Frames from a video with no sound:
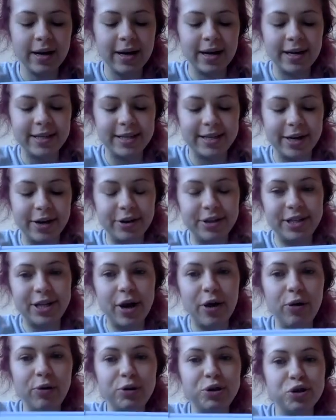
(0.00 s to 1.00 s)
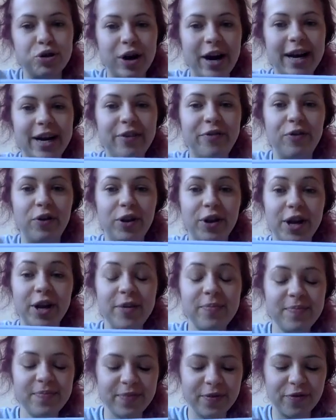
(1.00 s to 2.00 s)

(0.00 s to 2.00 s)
So your total training volume